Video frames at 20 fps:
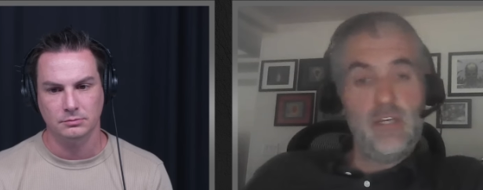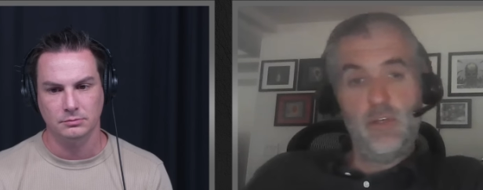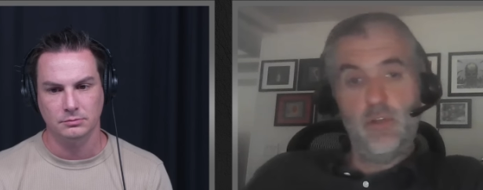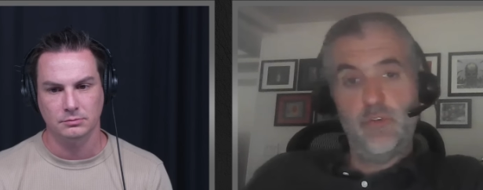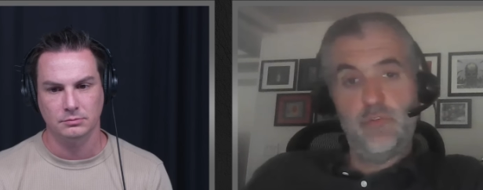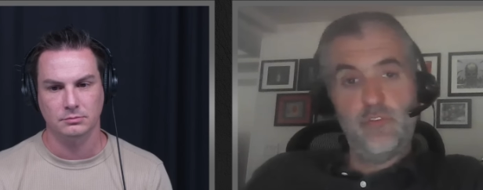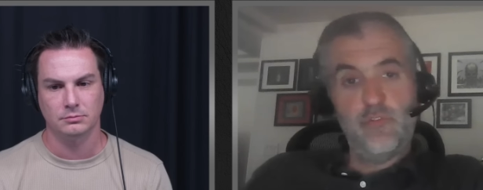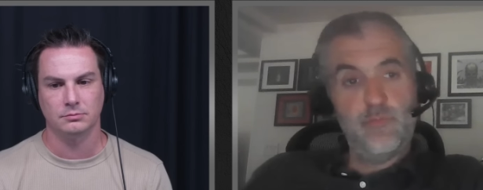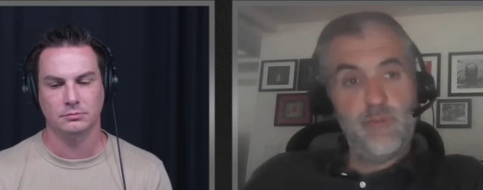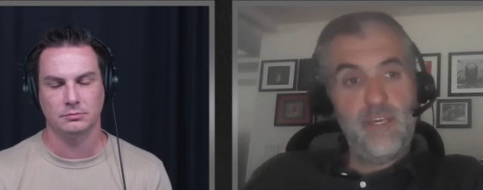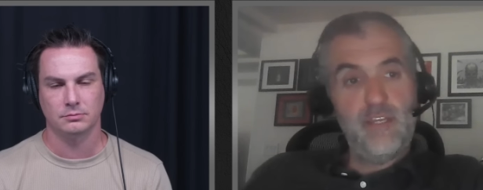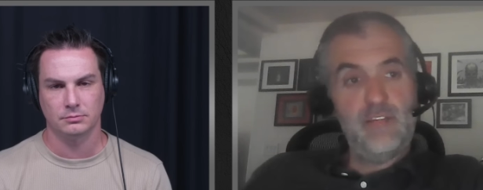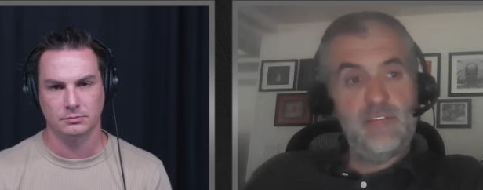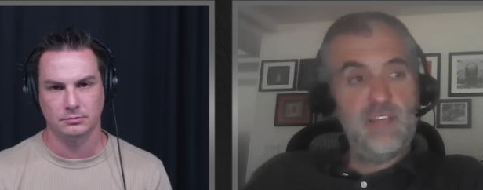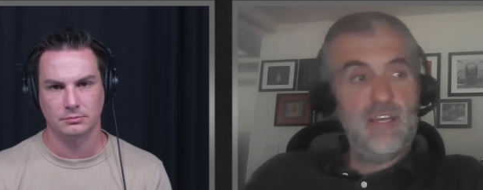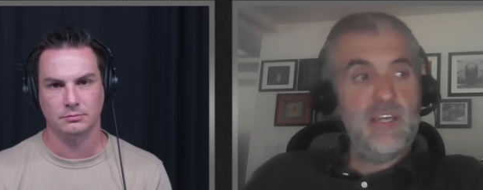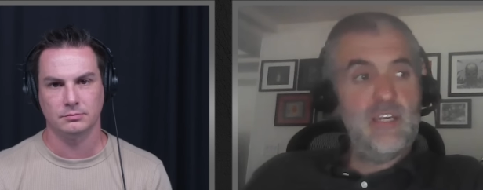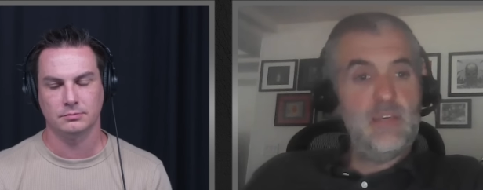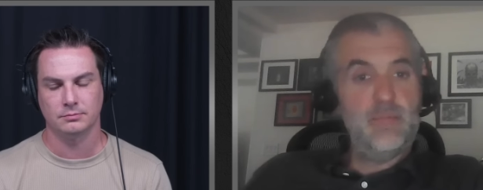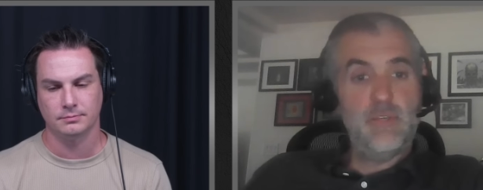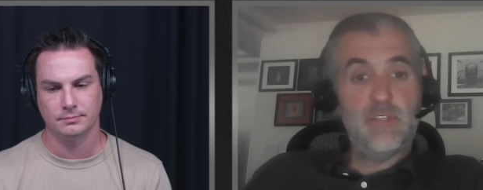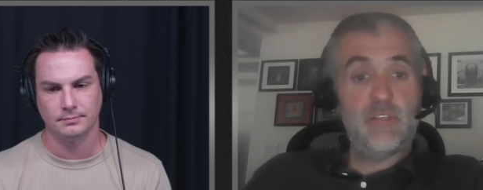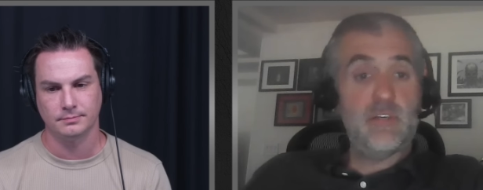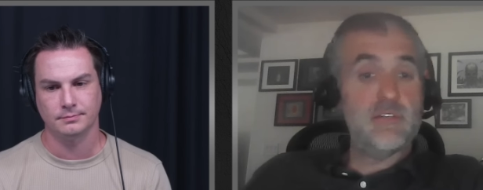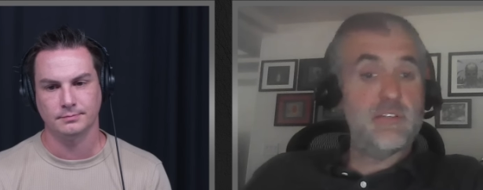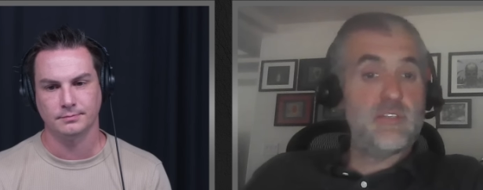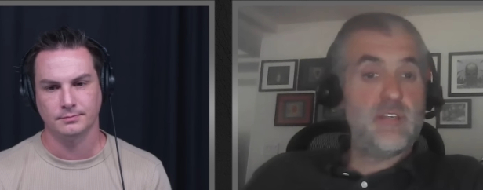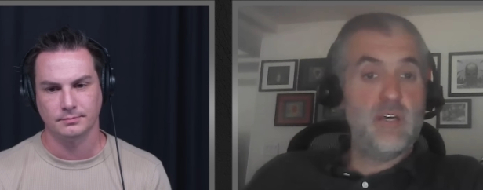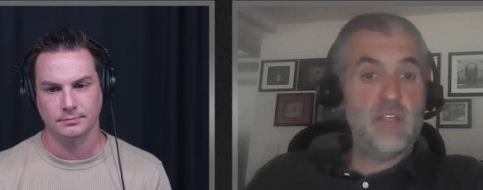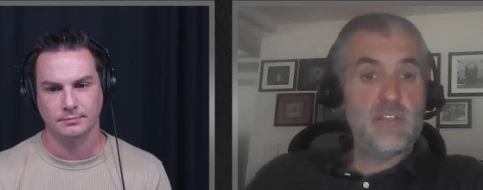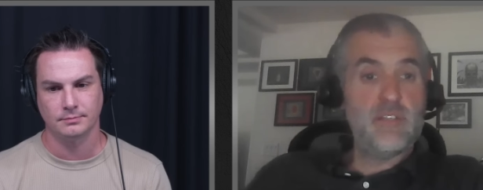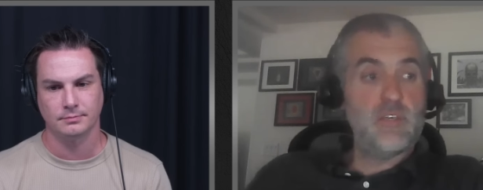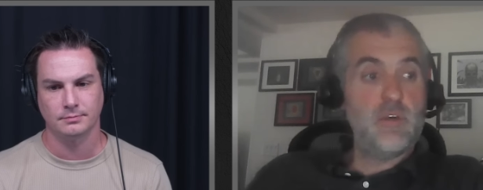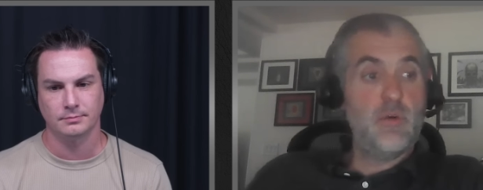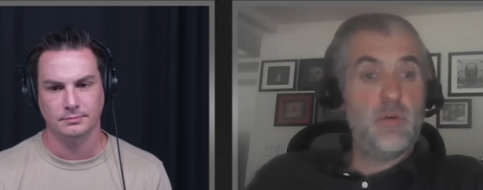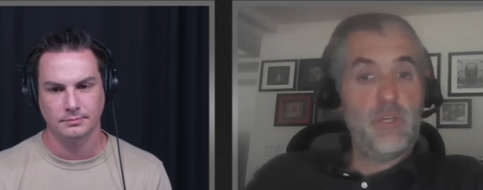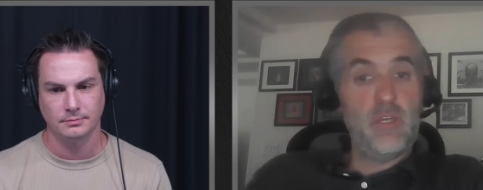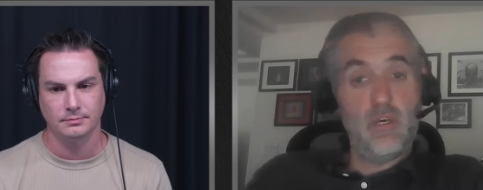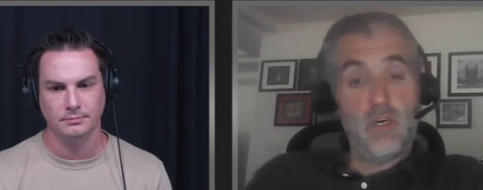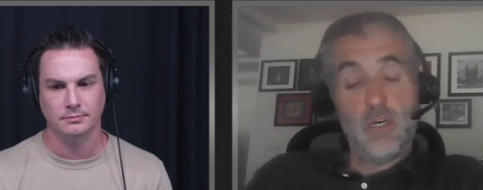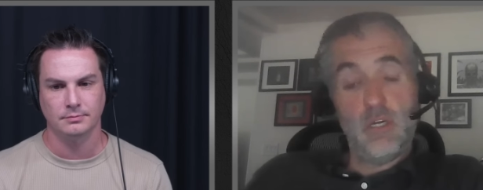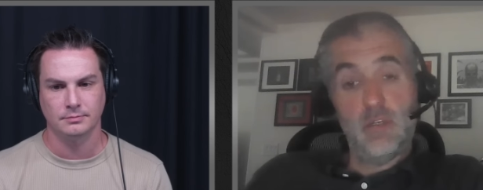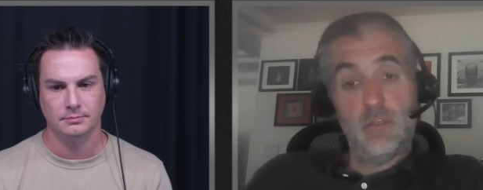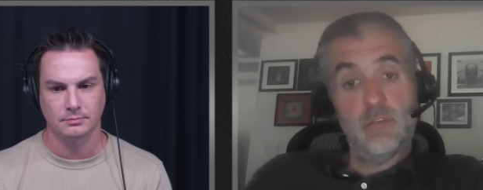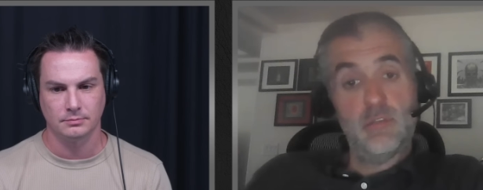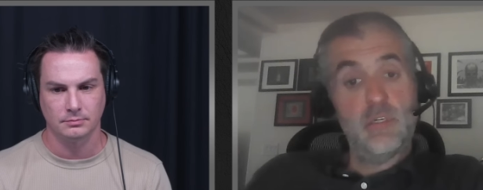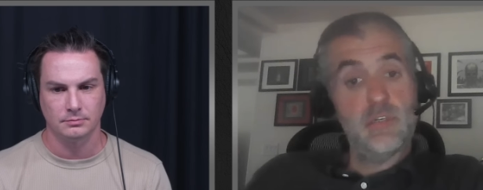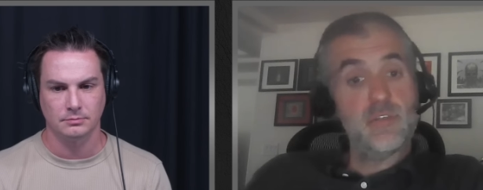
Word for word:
Speaker 1: I don't know if you've made it to any, but there's tons going on.